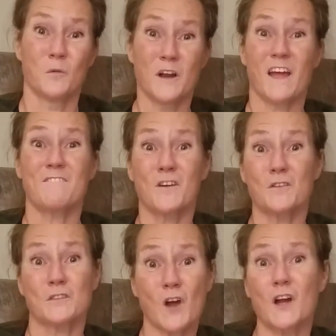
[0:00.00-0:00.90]
when I
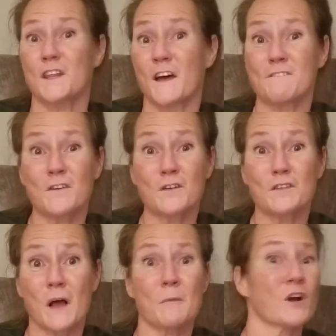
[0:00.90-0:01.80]
first started that
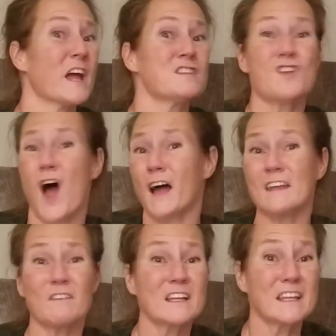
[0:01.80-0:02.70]
first summer and
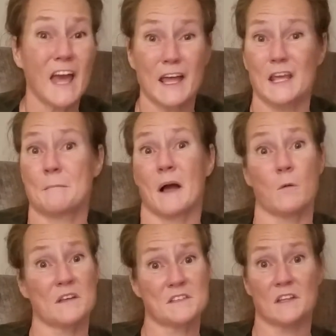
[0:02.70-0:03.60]
not even getting
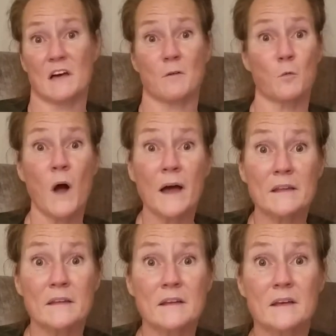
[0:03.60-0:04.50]
my White Sail Level
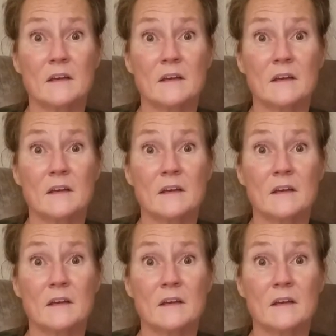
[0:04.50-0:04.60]
1,